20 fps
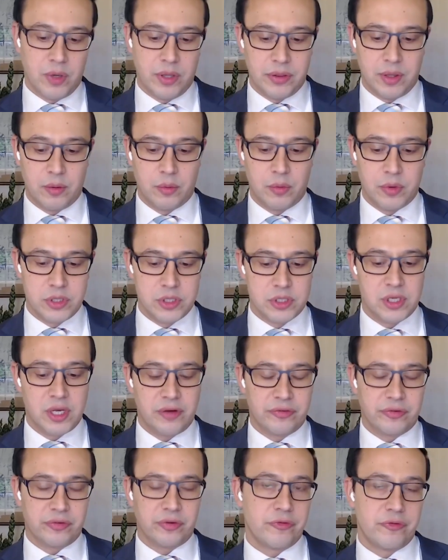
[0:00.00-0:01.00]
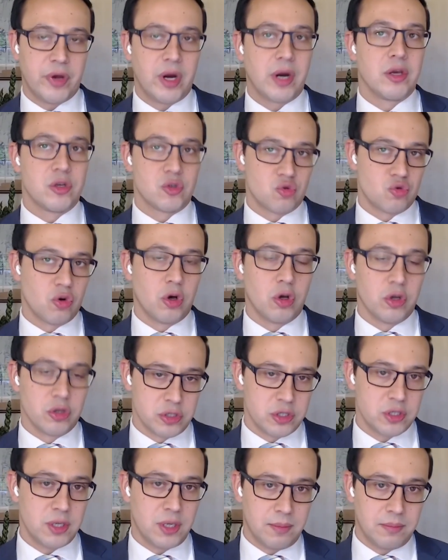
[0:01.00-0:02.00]
And then we just have various
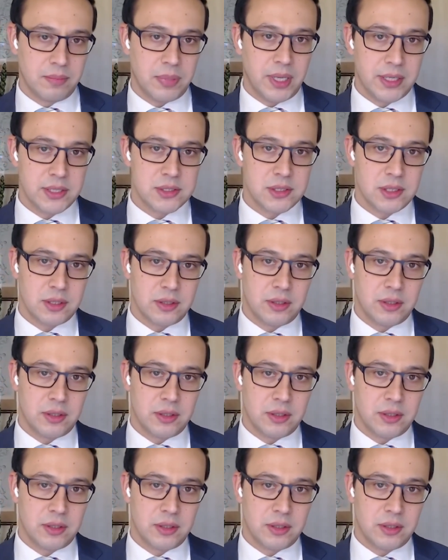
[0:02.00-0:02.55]
roles in place,